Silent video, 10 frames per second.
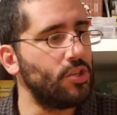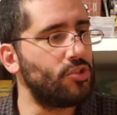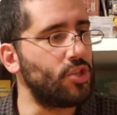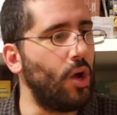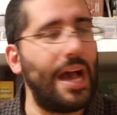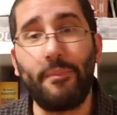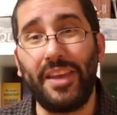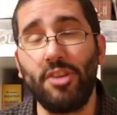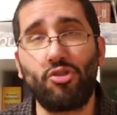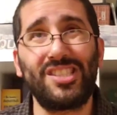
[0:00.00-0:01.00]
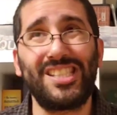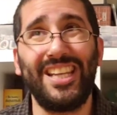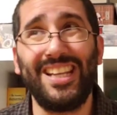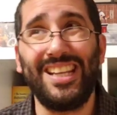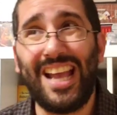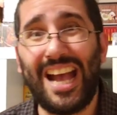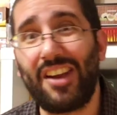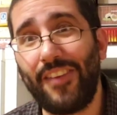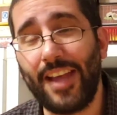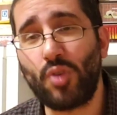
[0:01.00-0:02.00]
So I'm interested
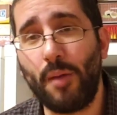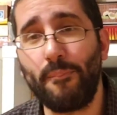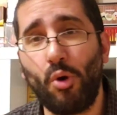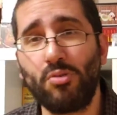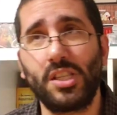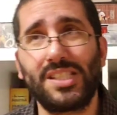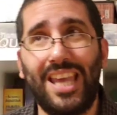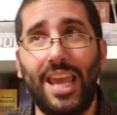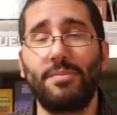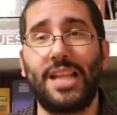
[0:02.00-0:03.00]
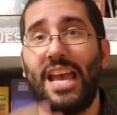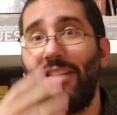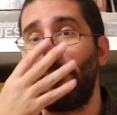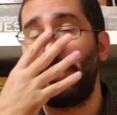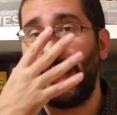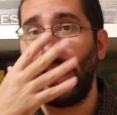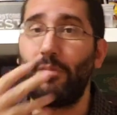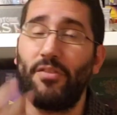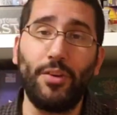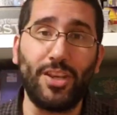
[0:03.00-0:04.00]
out of Anton Bauza's games that I haven't played,
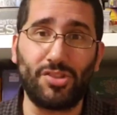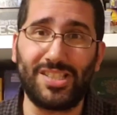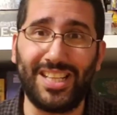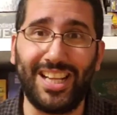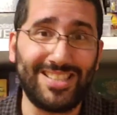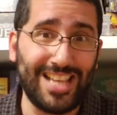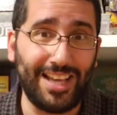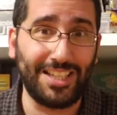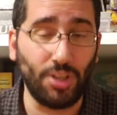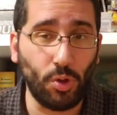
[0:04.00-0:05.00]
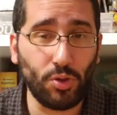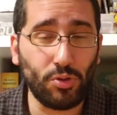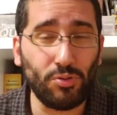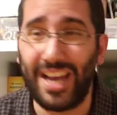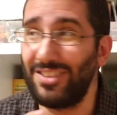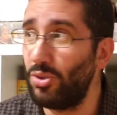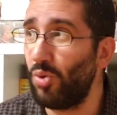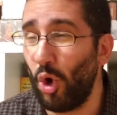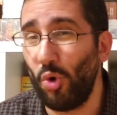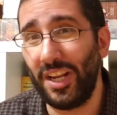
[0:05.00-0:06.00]
I'm very interested in Takenoko. I
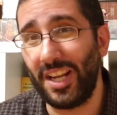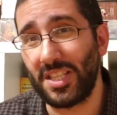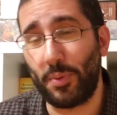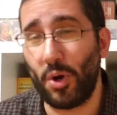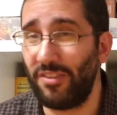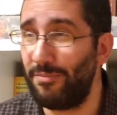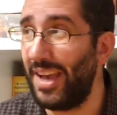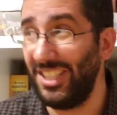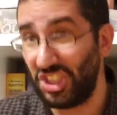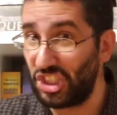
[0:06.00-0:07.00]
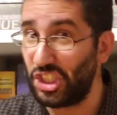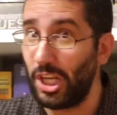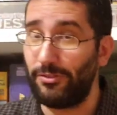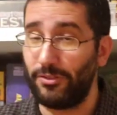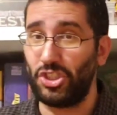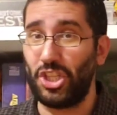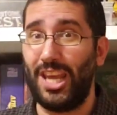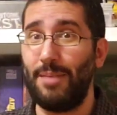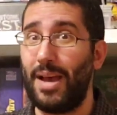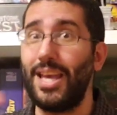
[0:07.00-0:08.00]
do own it. It's part of my shelf of
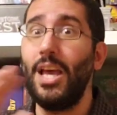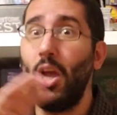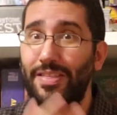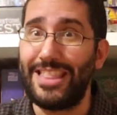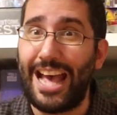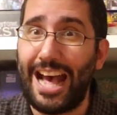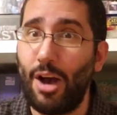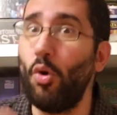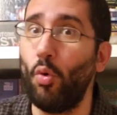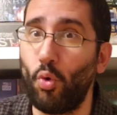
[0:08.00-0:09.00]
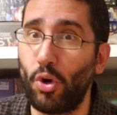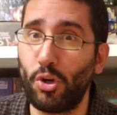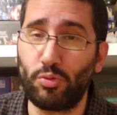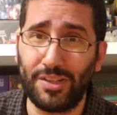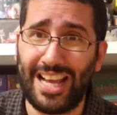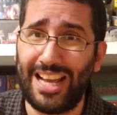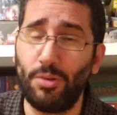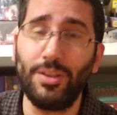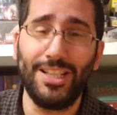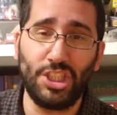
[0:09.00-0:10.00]
shame, my now
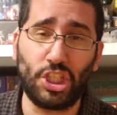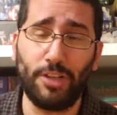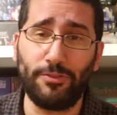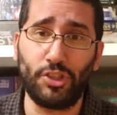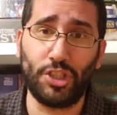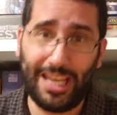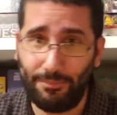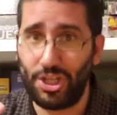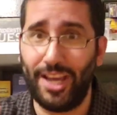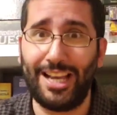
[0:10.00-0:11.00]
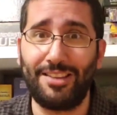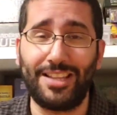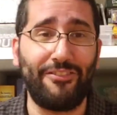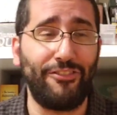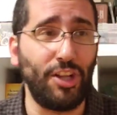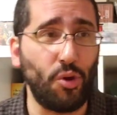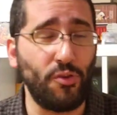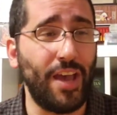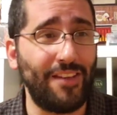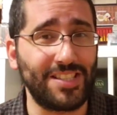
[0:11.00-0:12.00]
world-renowned shelf of shame. Check out that video
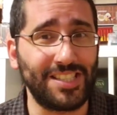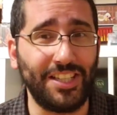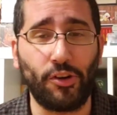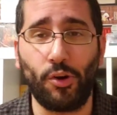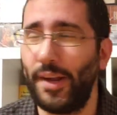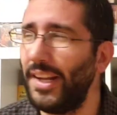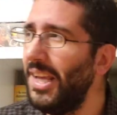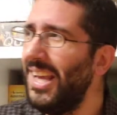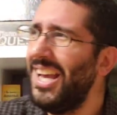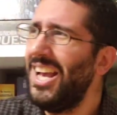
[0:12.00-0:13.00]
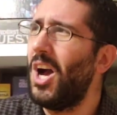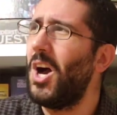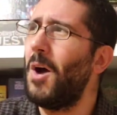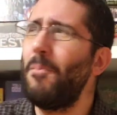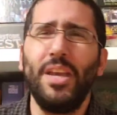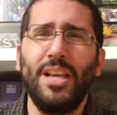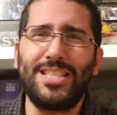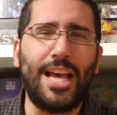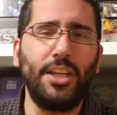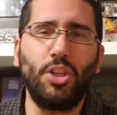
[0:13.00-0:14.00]
if you haven't seen it already. Um,
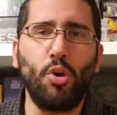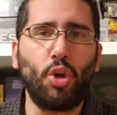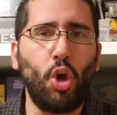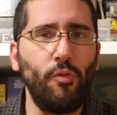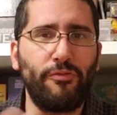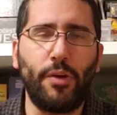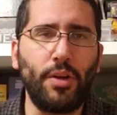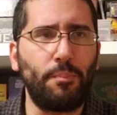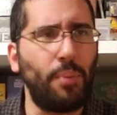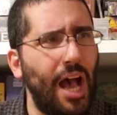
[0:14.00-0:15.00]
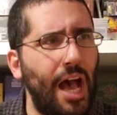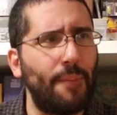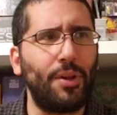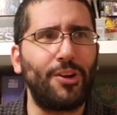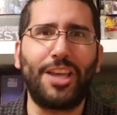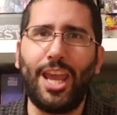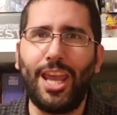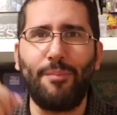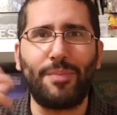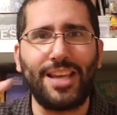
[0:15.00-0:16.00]
Takenoko, very popular
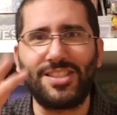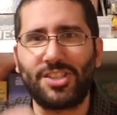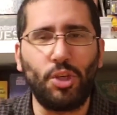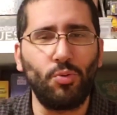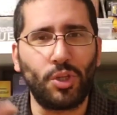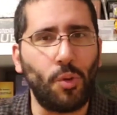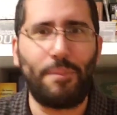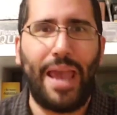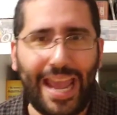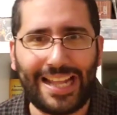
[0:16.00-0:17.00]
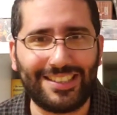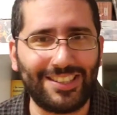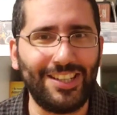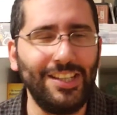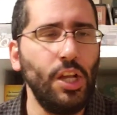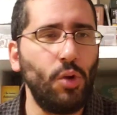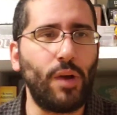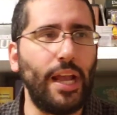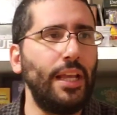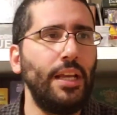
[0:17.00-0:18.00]
game, nice, cute little panda,
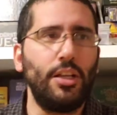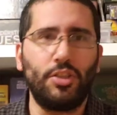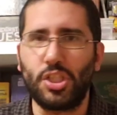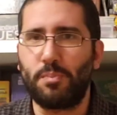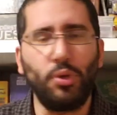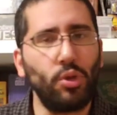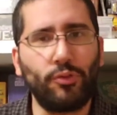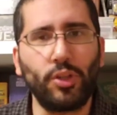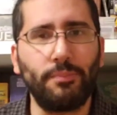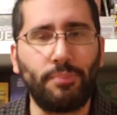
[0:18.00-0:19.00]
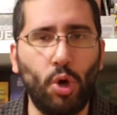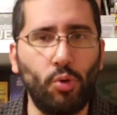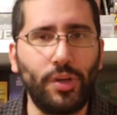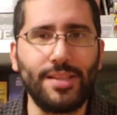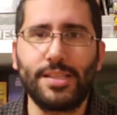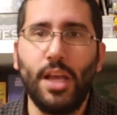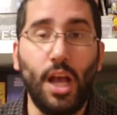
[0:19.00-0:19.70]
right? Just beautiful components.